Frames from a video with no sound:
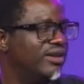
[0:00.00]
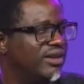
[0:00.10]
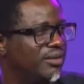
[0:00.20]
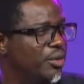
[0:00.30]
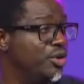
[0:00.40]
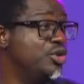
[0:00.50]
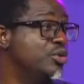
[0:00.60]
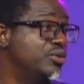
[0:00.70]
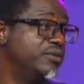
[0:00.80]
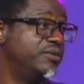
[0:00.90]
but
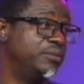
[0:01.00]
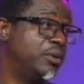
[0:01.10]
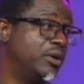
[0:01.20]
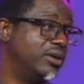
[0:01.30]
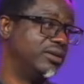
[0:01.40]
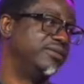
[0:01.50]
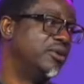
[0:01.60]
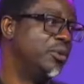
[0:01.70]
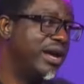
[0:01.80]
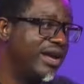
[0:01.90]
you, football,
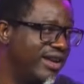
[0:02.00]
for where?